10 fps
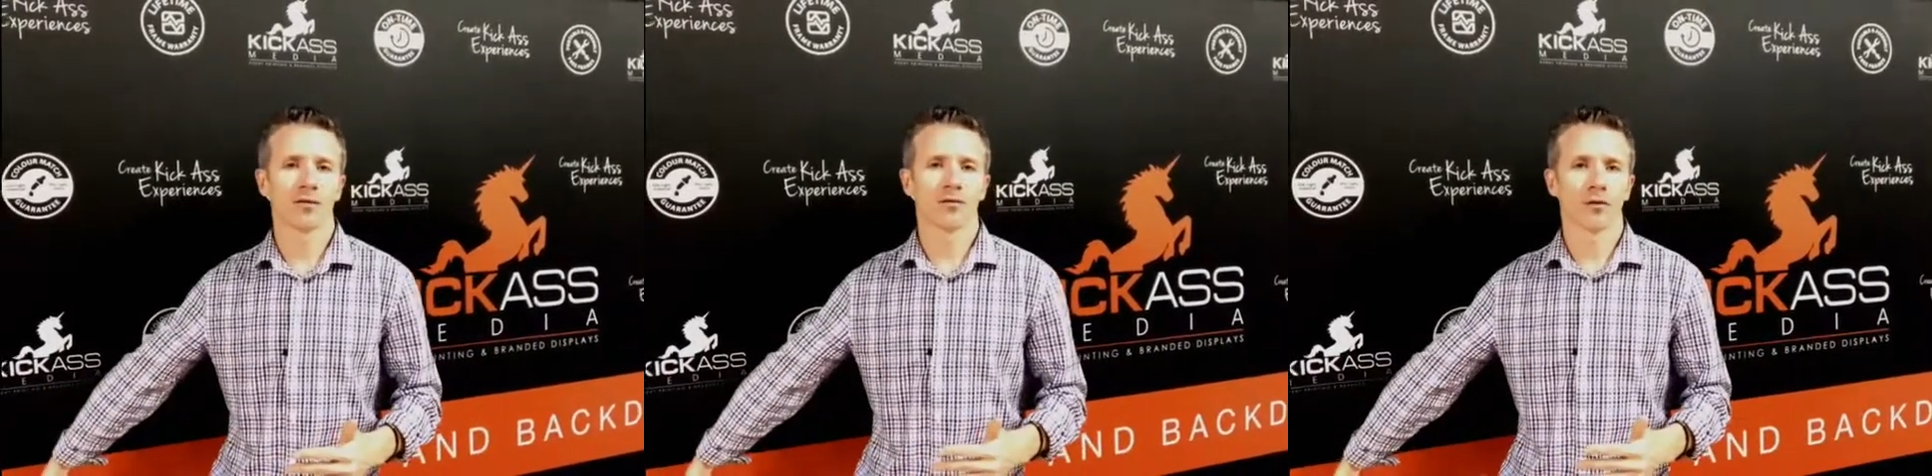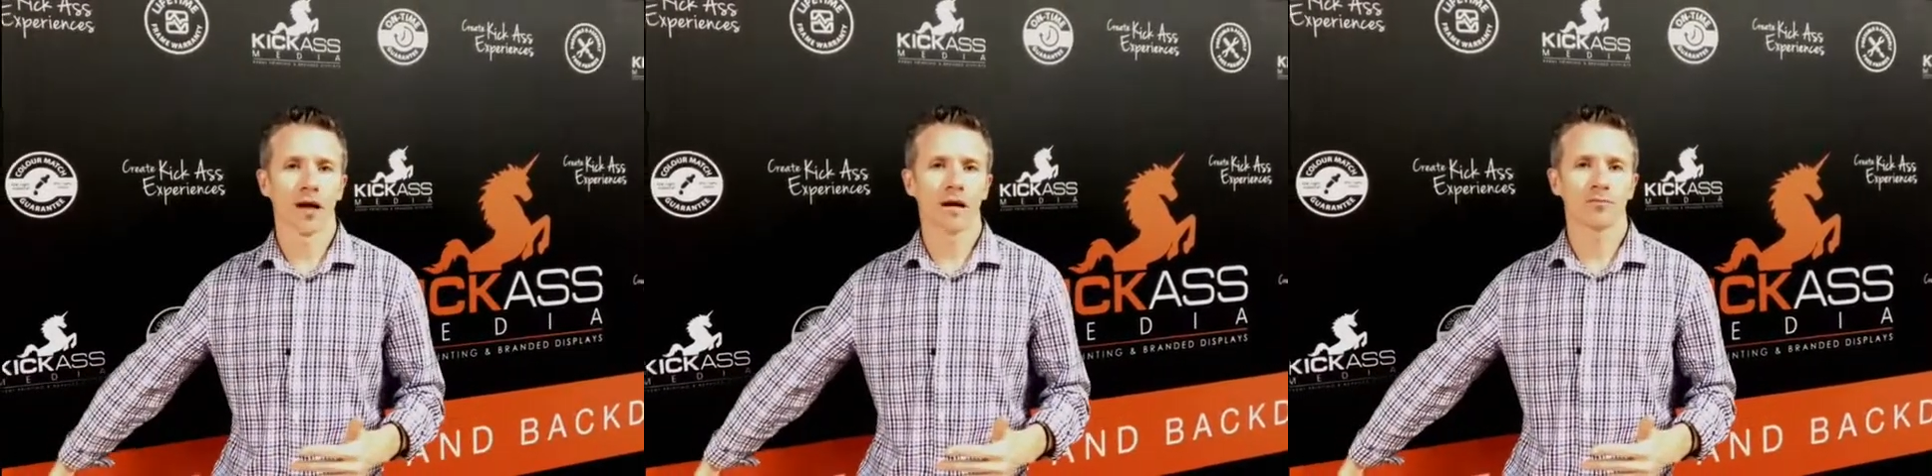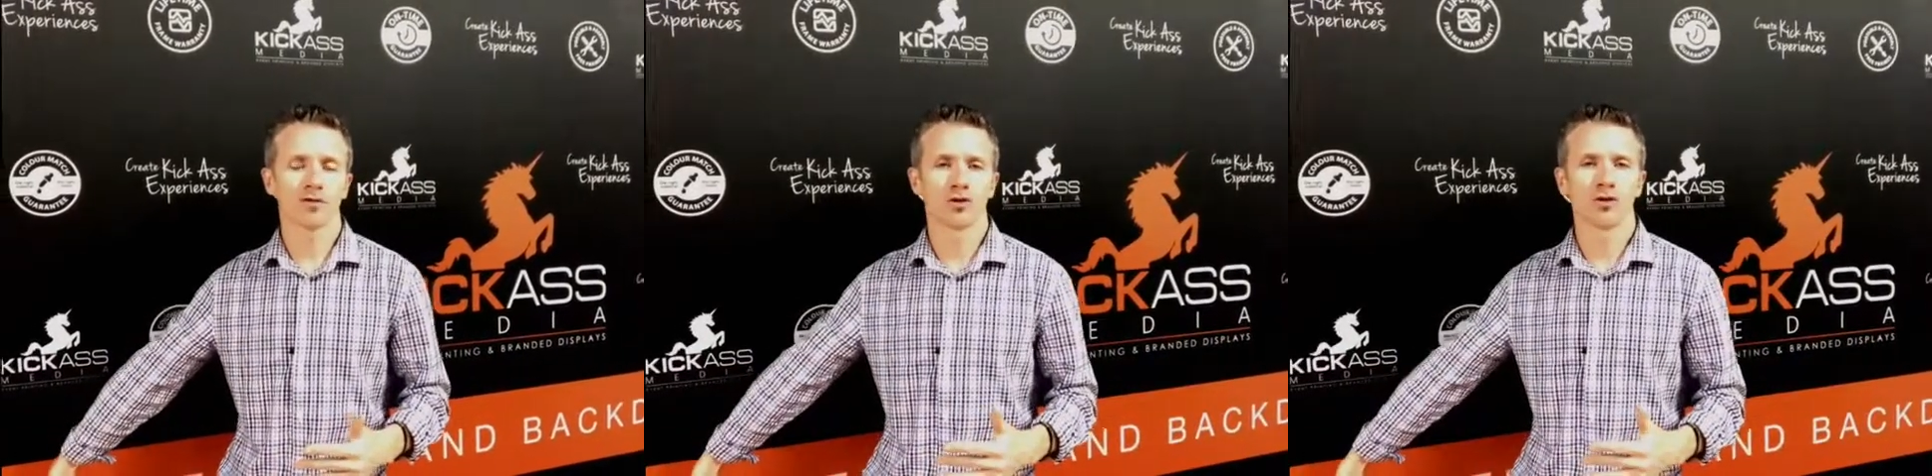frame
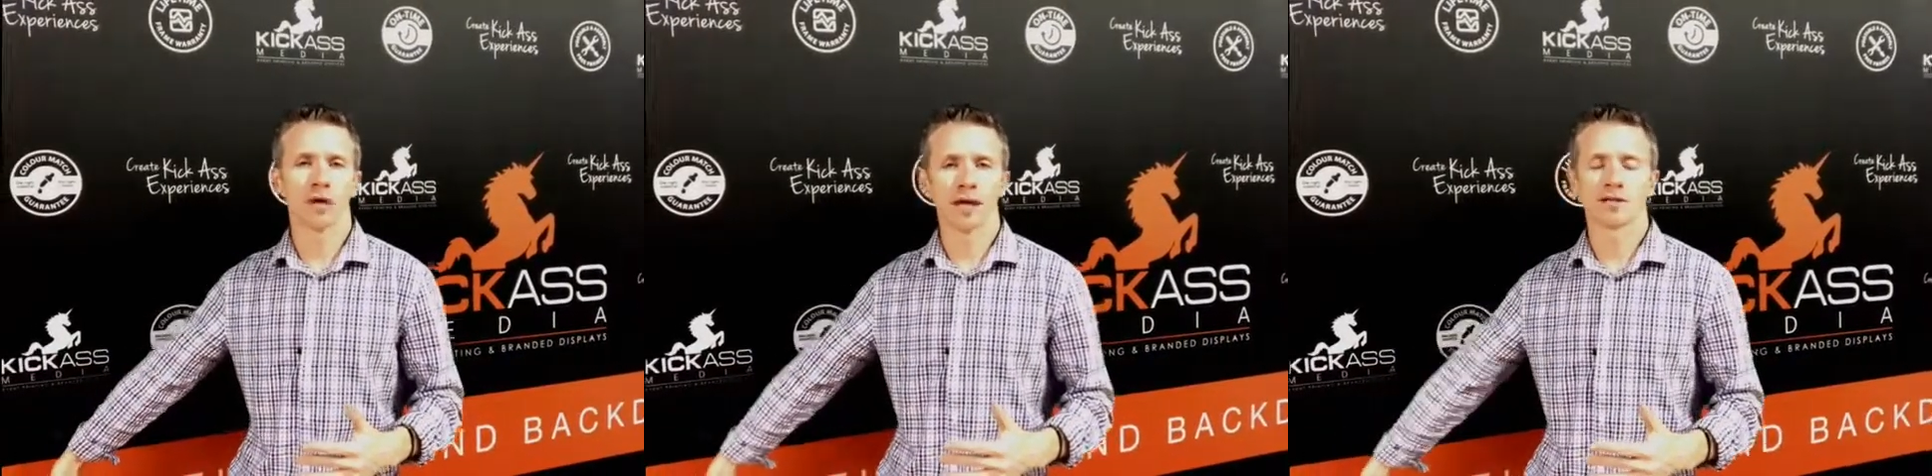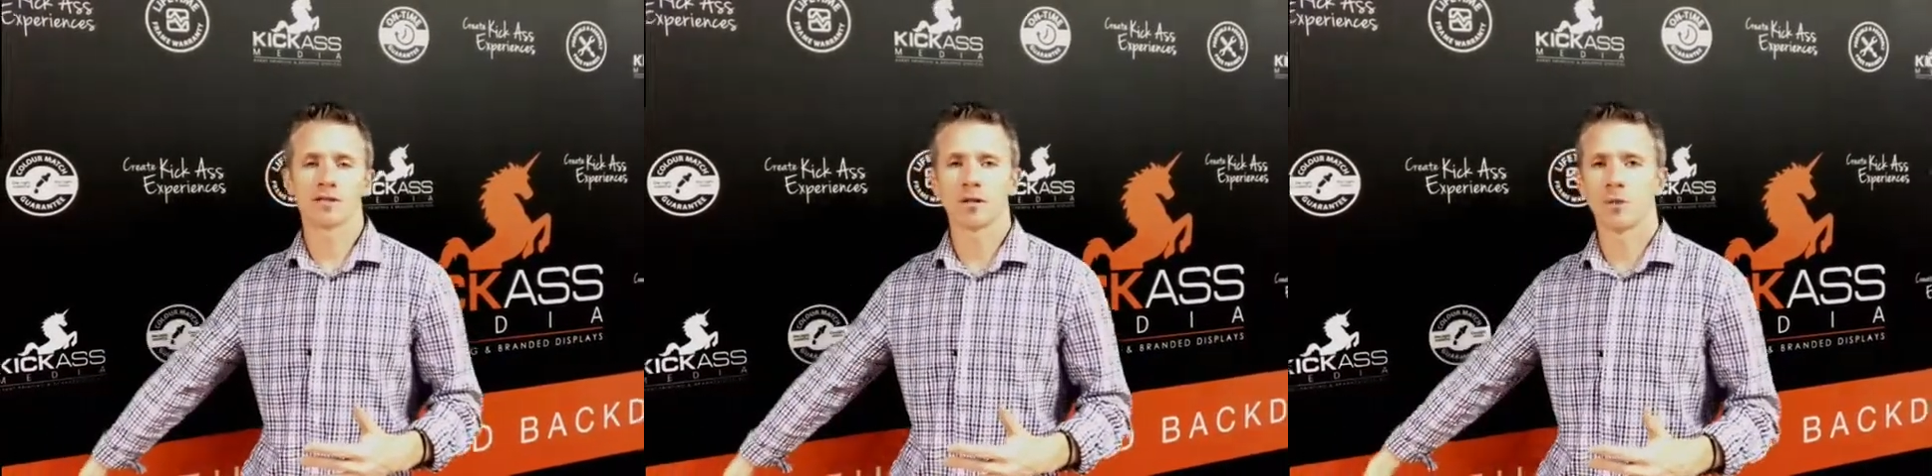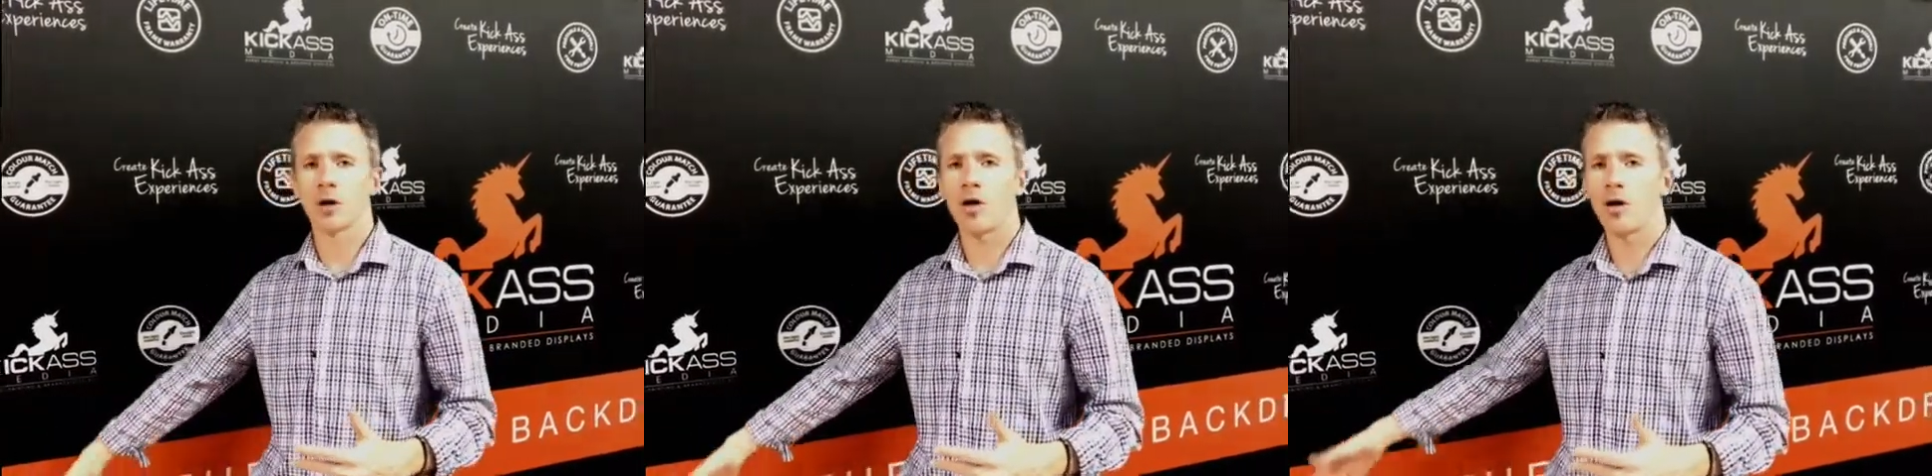so you can't see them
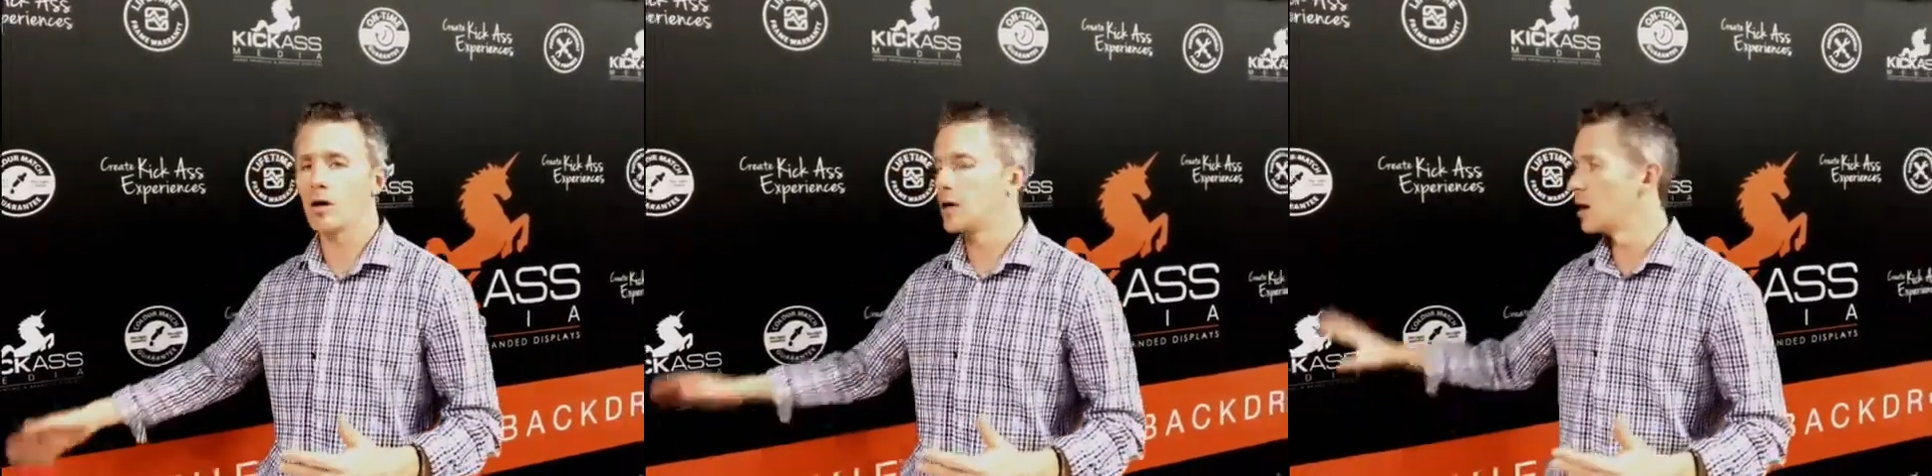at all.